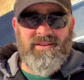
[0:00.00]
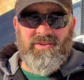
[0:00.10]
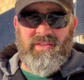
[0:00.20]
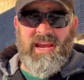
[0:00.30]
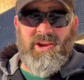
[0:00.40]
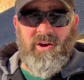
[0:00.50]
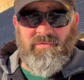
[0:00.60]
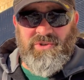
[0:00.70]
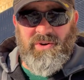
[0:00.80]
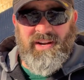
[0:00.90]
So thank you all
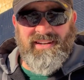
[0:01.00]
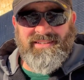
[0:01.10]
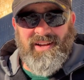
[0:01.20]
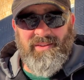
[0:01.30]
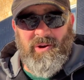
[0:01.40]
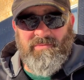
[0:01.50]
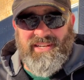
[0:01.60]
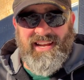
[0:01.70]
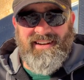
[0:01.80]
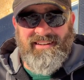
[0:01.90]
for joining us on the
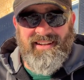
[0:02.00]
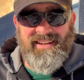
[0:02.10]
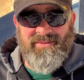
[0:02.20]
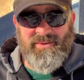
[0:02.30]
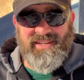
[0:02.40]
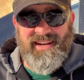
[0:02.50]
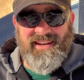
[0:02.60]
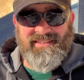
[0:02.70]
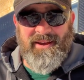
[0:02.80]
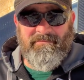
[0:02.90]
homestead. We'll see you
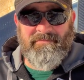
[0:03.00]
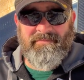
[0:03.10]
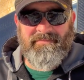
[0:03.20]
next time.